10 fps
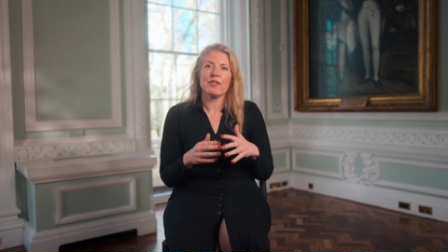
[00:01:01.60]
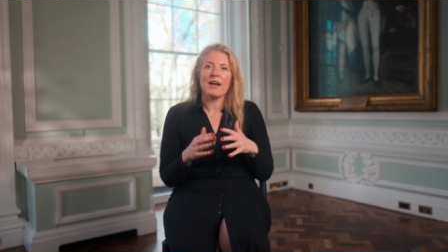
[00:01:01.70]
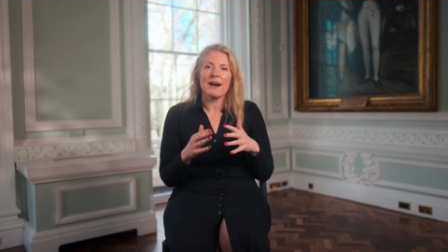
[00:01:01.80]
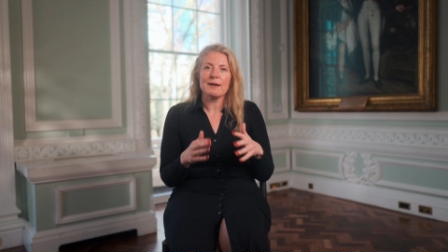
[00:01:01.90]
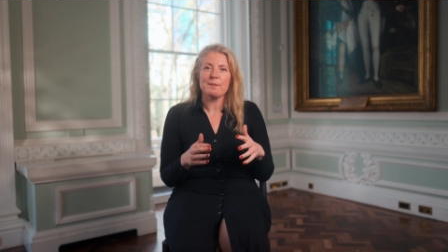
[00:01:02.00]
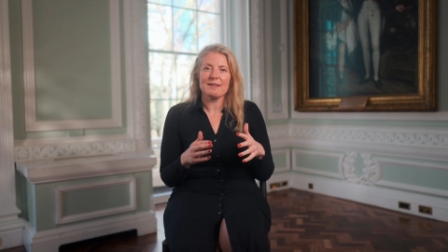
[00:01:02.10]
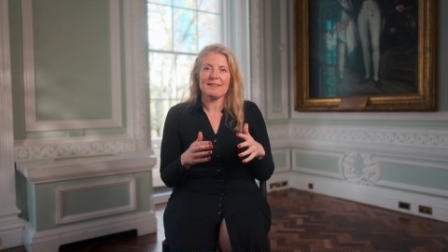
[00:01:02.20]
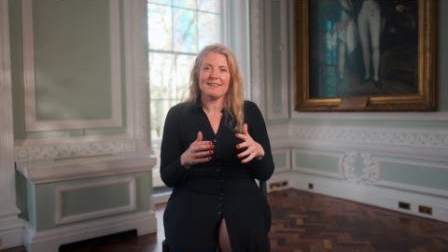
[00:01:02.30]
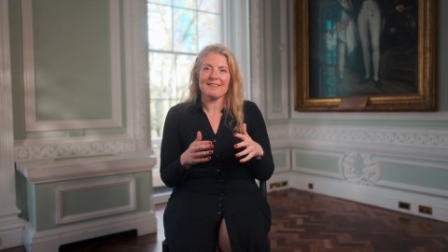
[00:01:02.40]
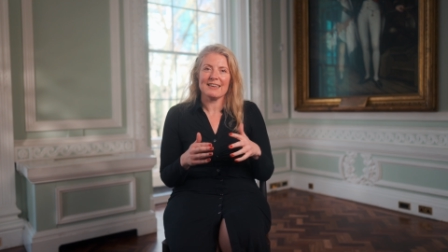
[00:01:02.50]
the
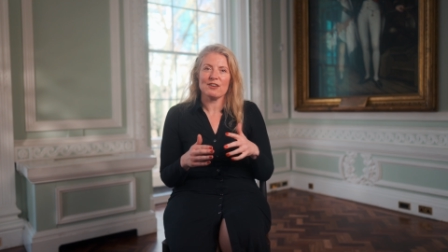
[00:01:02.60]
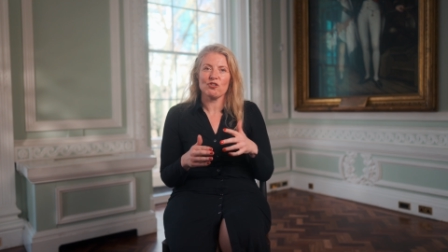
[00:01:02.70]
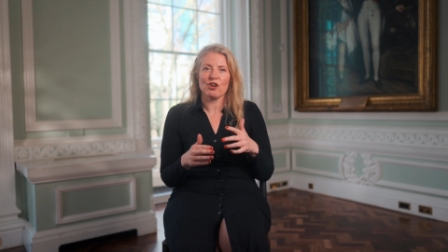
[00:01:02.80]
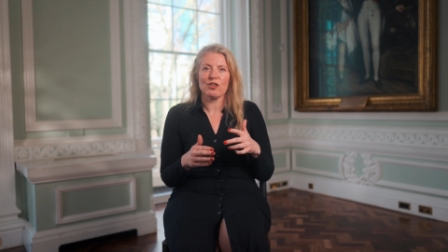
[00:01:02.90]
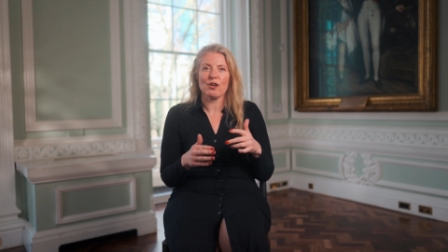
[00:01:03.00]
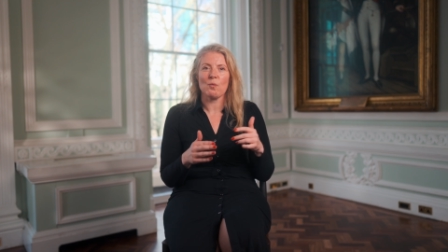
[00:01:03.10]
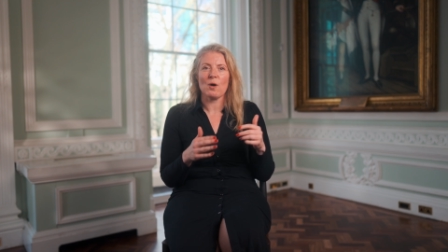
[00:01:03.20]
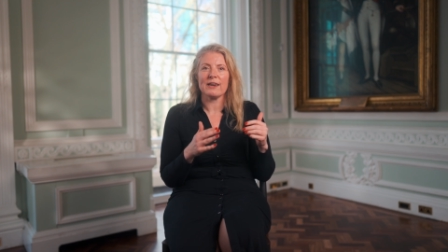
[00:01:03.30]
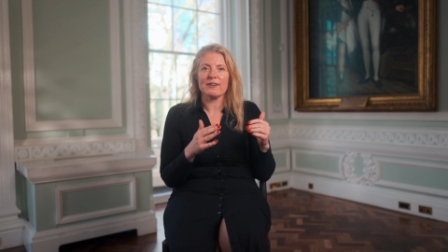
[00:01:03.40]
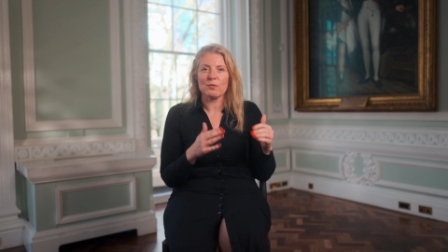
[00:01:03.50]
IPCC show that
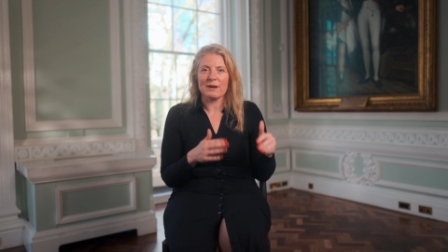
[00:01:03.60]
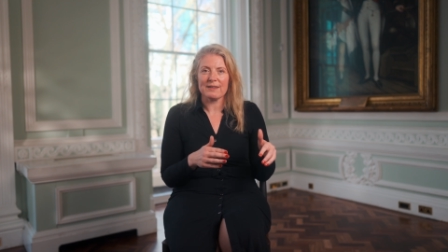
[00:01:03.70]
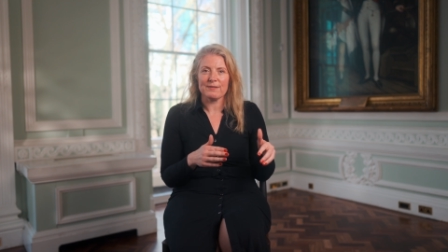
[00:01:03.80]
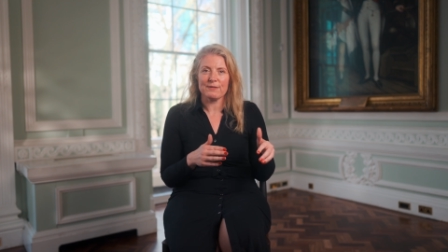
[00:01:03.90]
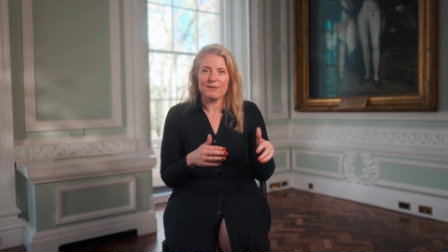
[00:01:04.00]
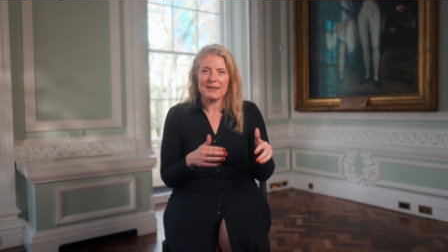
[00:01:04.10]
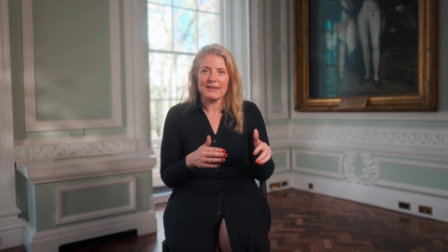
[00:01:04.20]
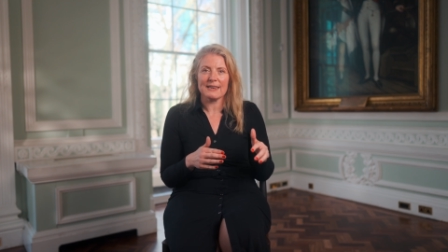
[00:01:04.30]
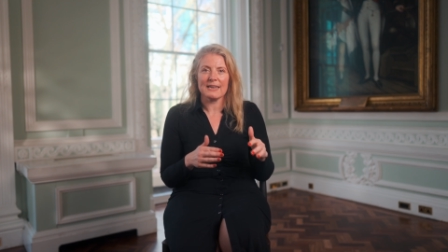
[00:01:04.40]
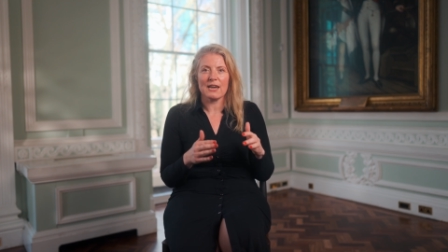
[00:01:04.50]
while in
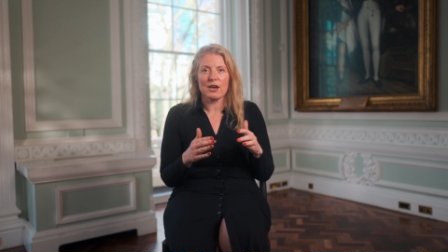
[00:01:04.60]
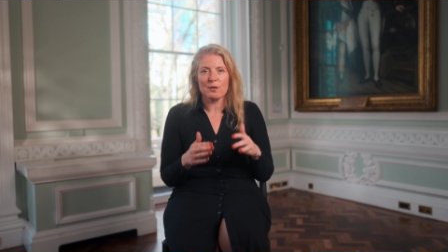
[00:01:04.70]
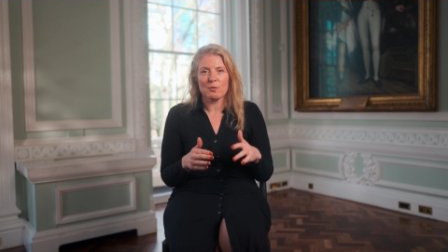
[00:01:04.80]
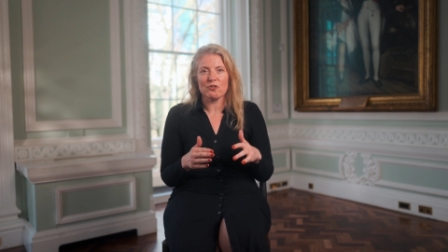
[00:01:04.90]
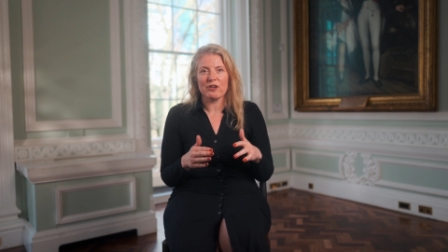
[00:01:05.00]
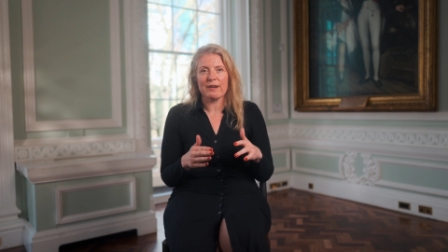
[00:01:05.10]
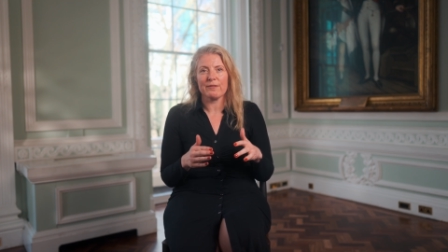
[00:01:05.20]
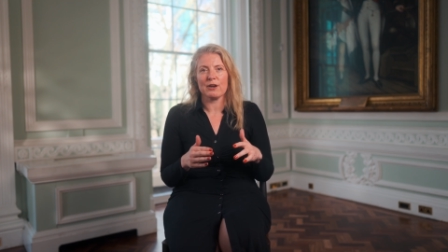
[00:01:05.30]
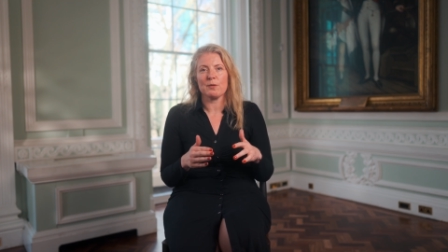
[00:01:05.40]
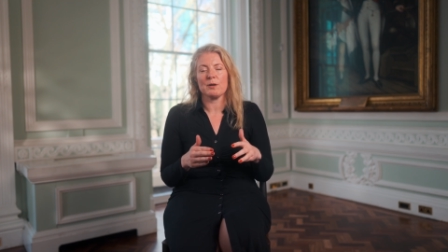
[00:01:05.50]
2015 the urban share
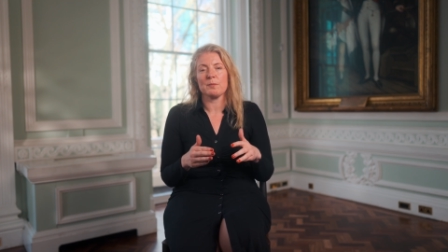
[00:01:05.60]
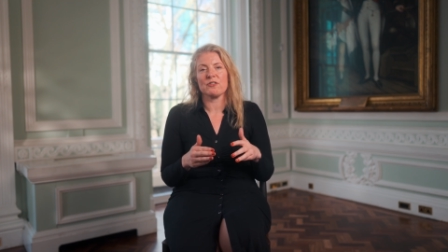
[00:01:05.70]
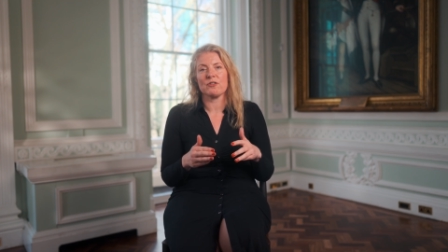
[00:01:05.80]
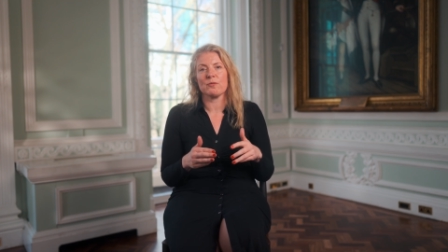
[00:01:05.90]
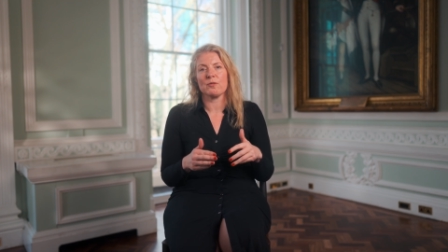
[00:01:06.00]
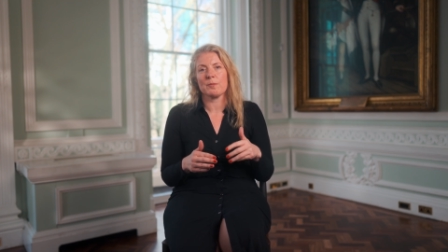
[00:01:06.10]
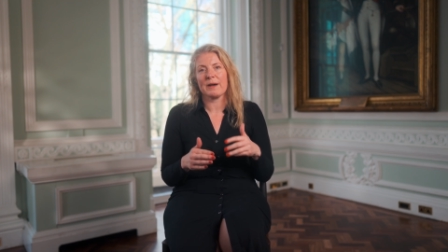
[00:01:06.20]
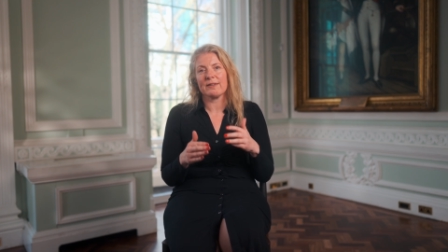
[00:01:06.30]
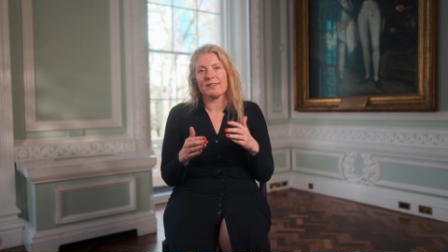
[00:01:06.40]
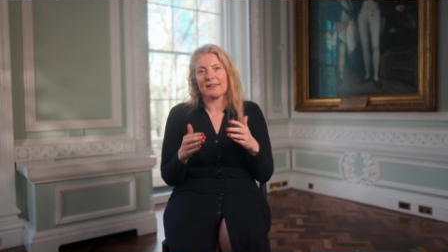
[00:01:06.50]
of global emissions was
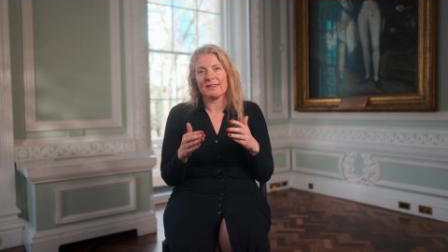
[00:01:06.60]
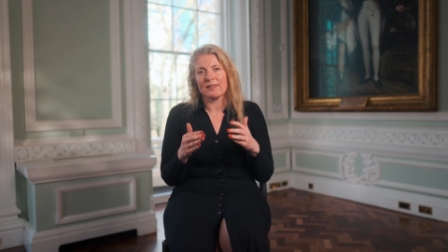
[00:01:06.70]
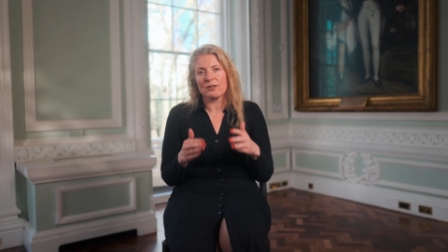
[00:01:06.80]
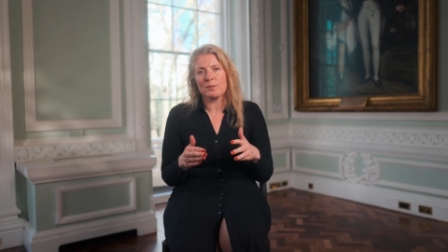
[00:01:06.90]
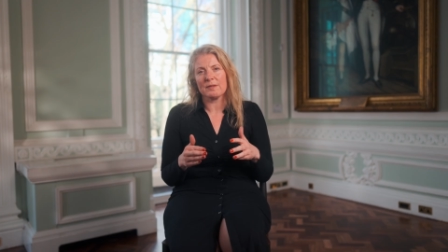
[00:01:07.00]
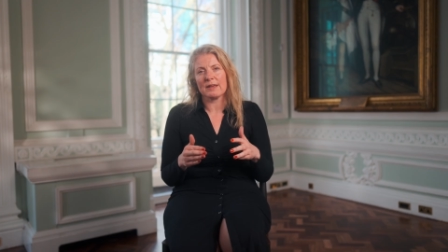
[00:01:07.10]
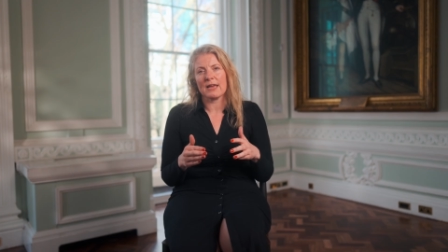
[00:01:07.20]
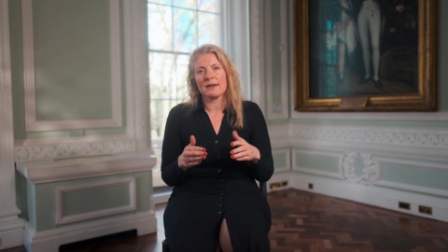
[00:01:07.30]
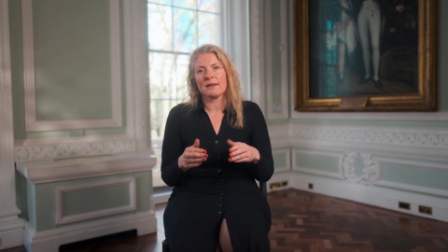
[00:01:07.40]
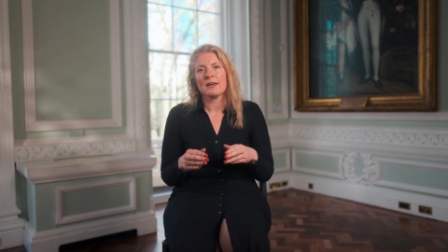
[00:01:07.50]
about
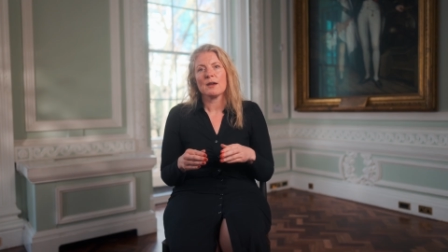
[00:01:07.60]
62%,